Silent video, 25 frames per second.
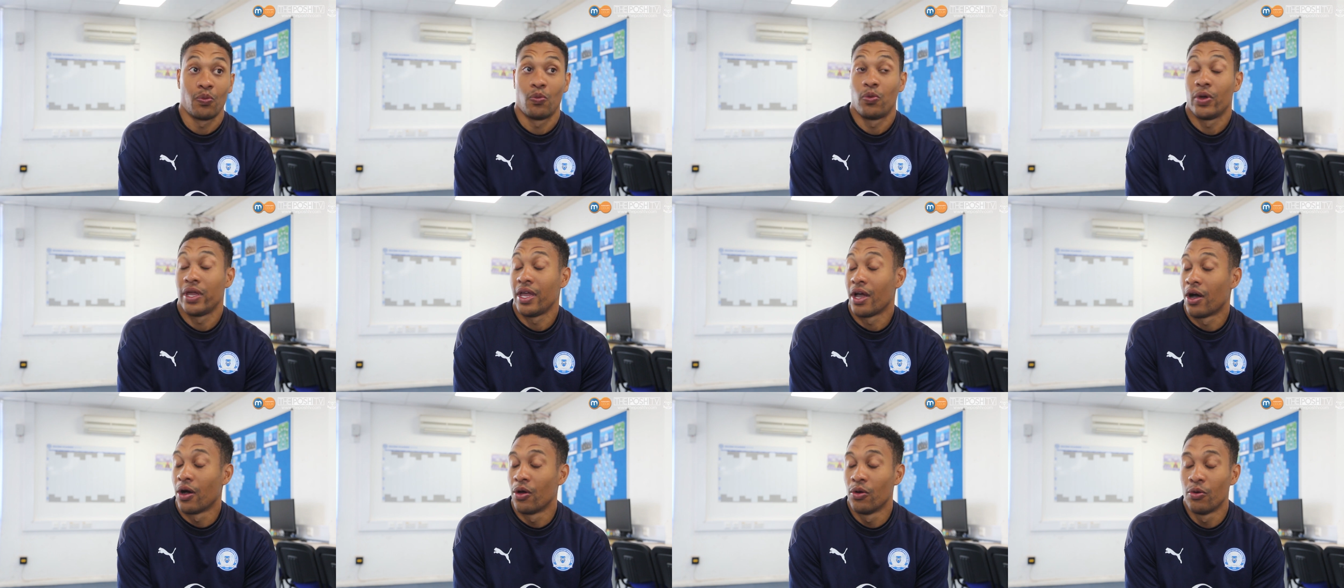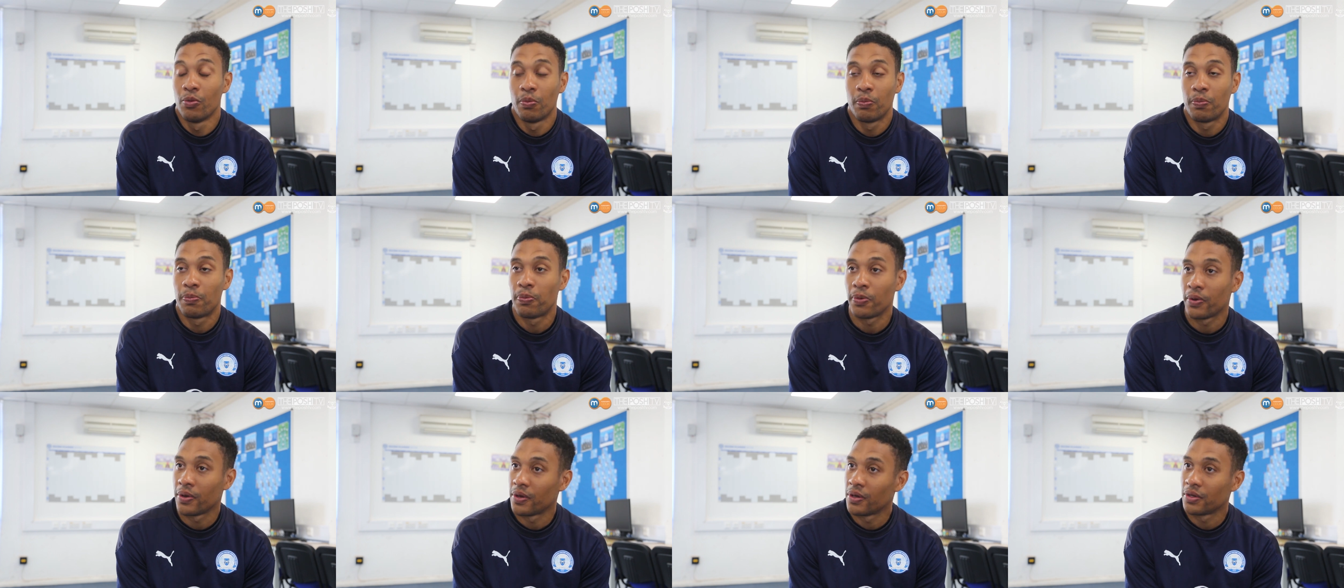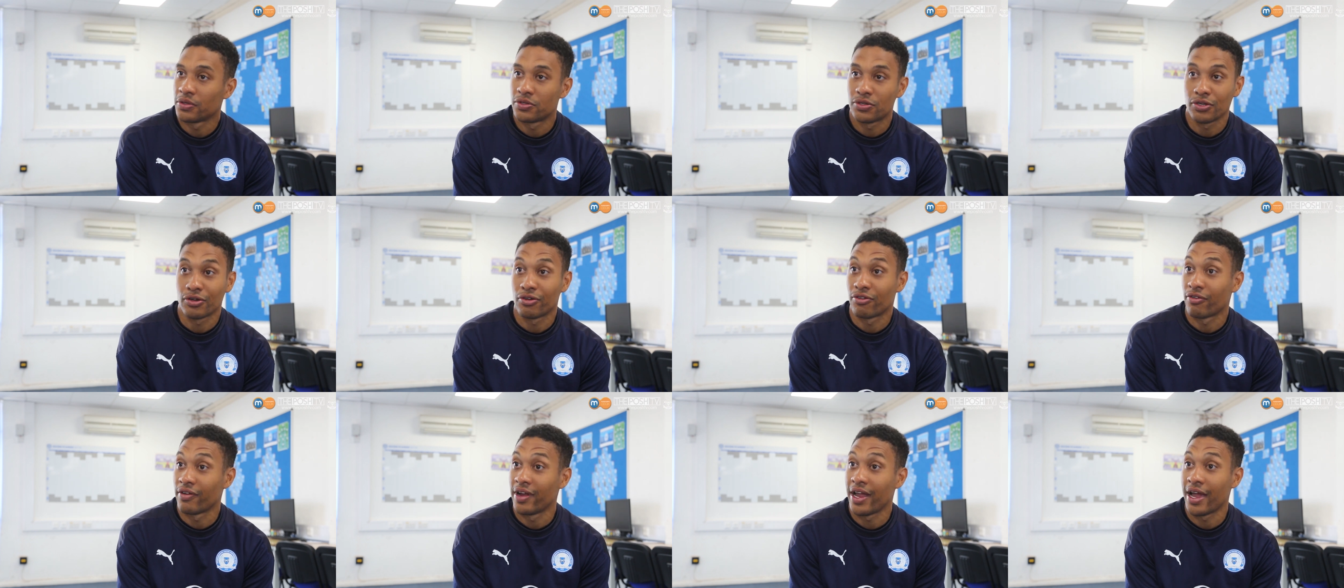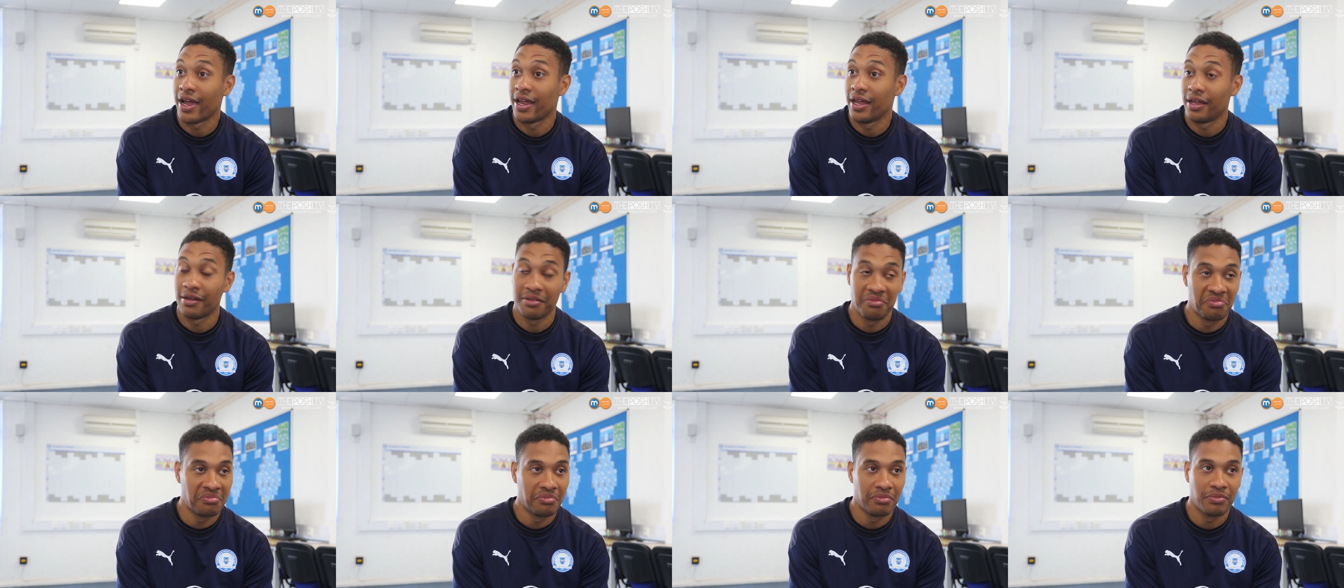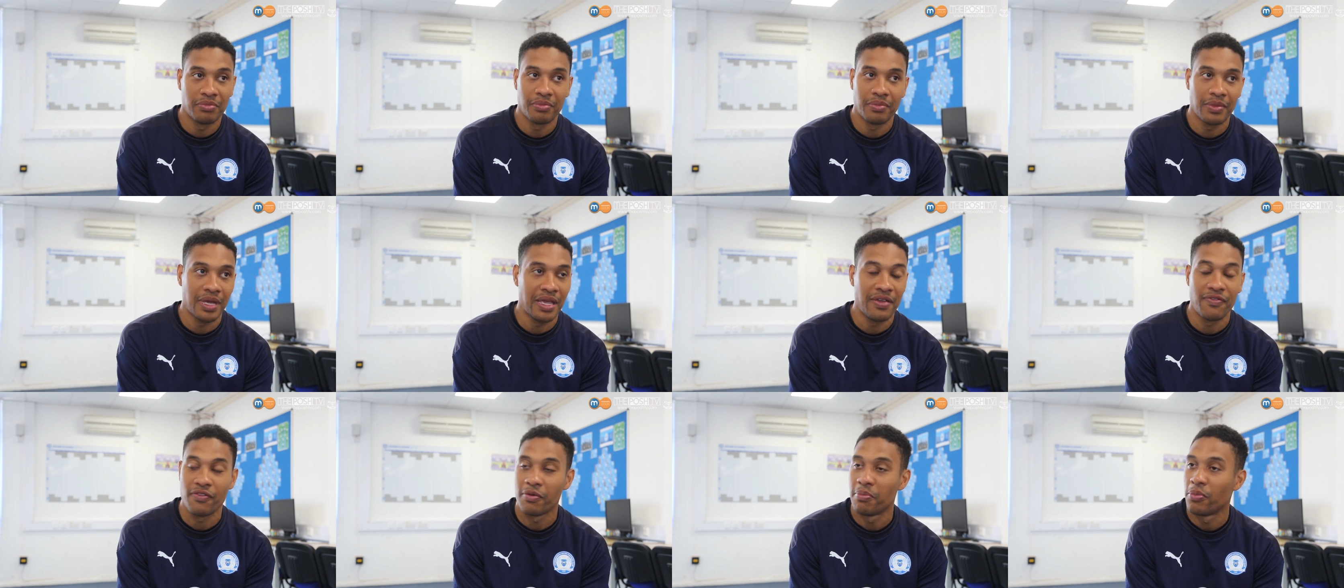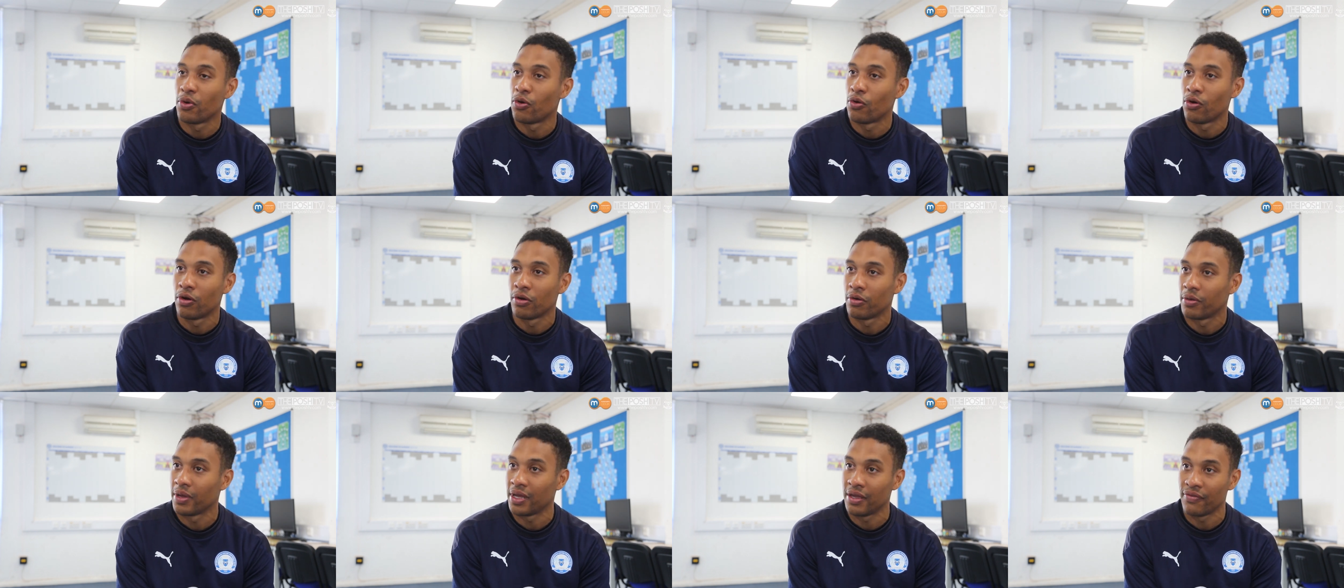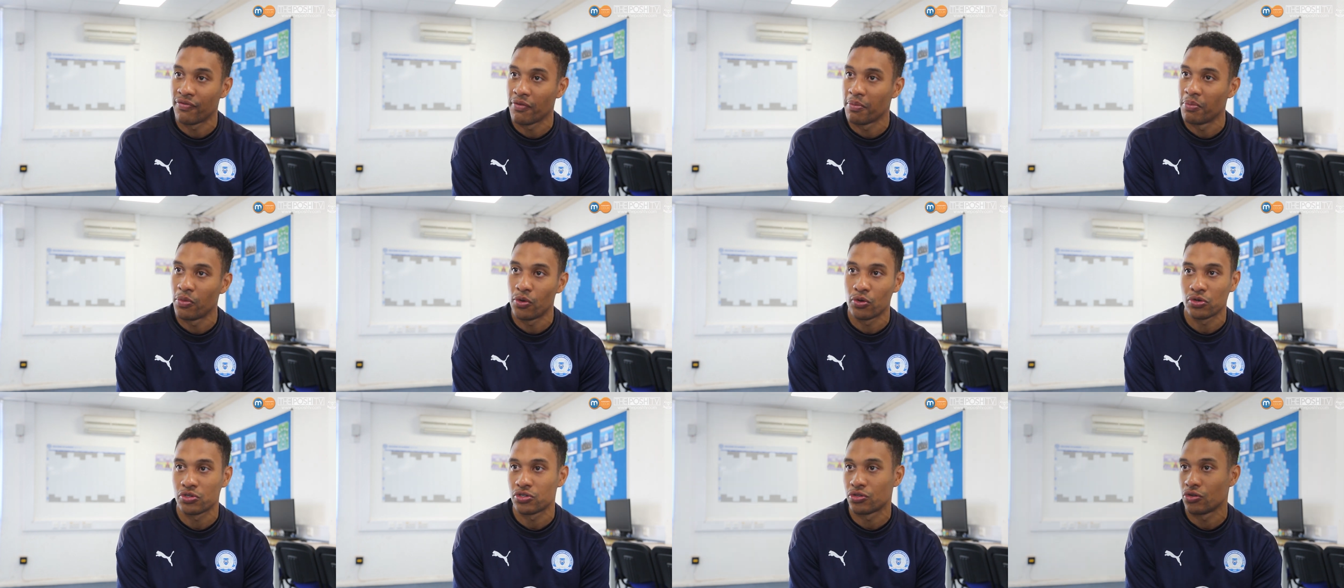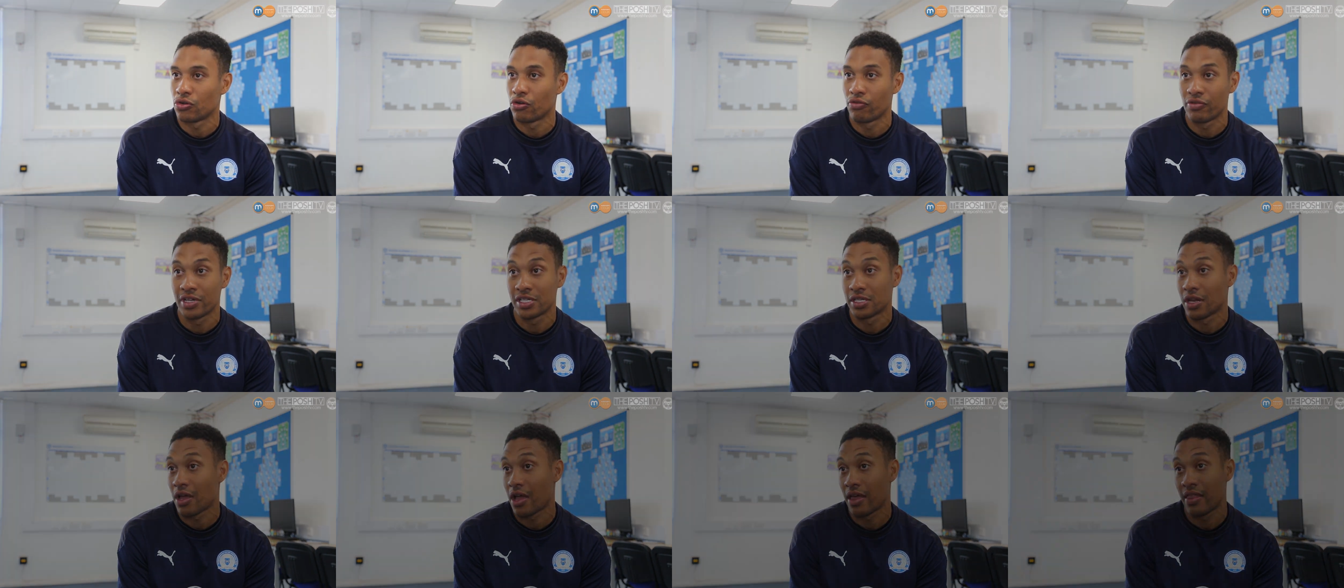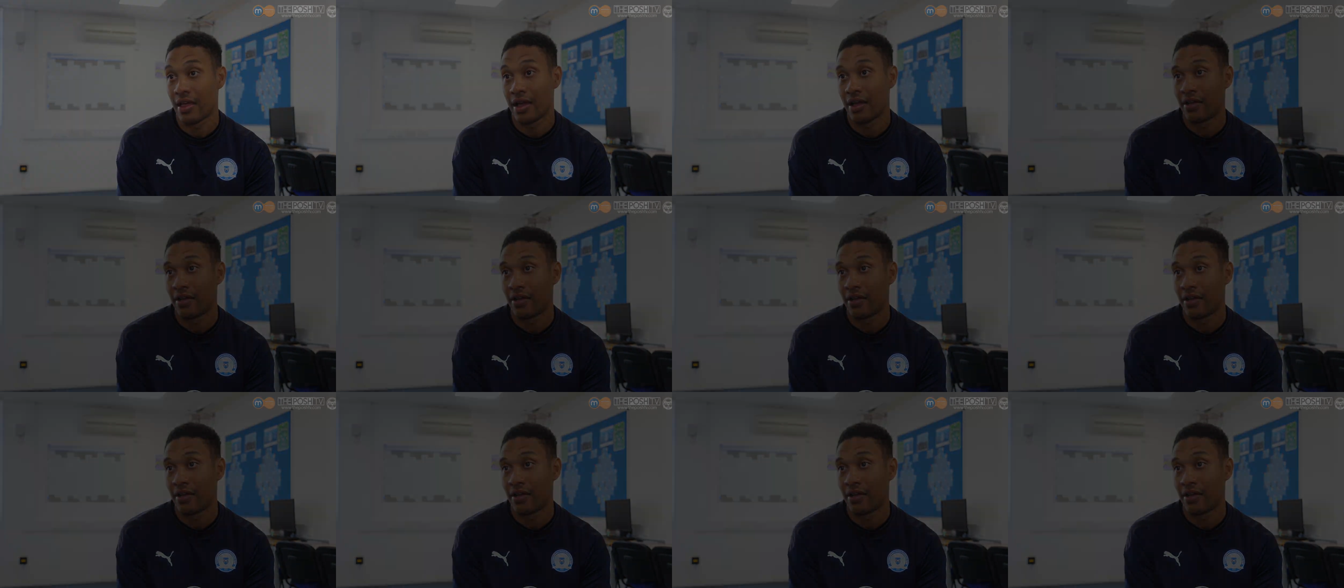we hope to create even more even more stories like